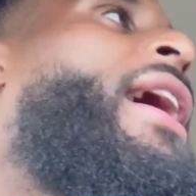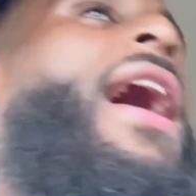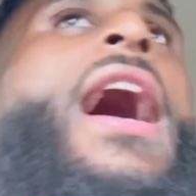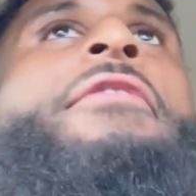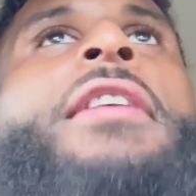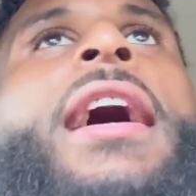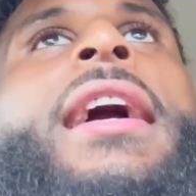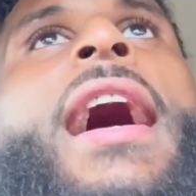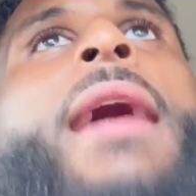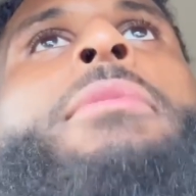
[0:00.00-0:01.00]
God, I feel like
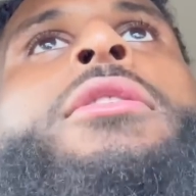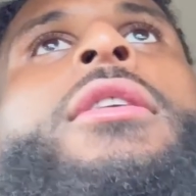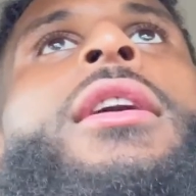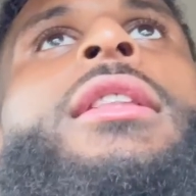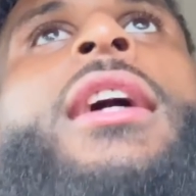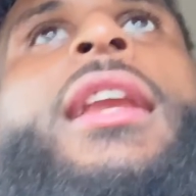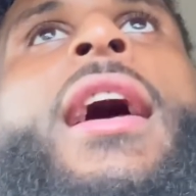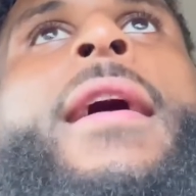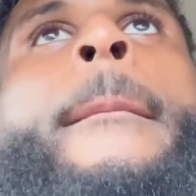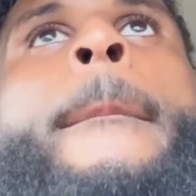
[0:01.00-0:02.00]
God be uh, looking at.
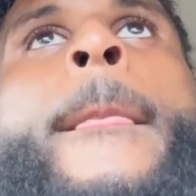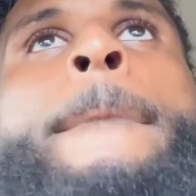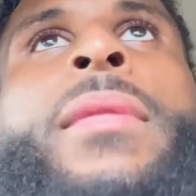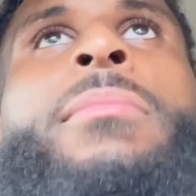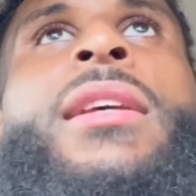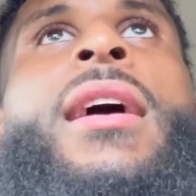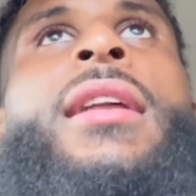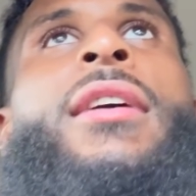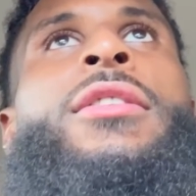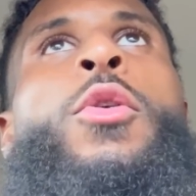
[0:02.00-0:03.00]
I'm saying
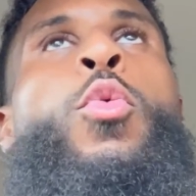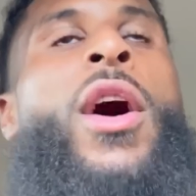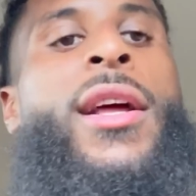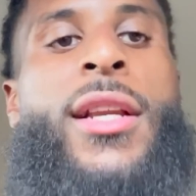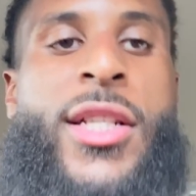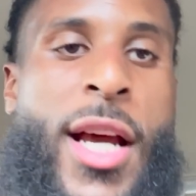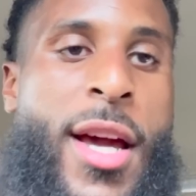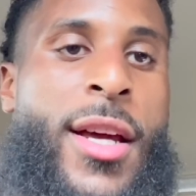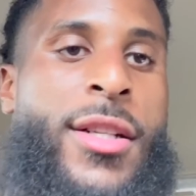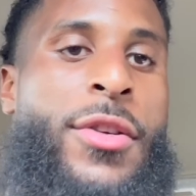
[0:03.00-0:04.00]
the, the want to
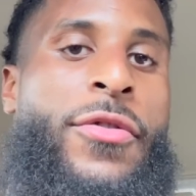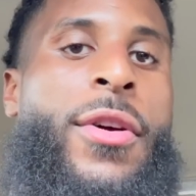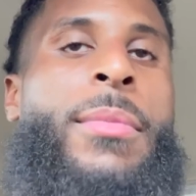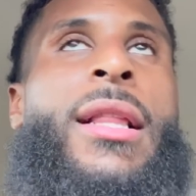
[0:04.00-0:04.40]
change. You feel me?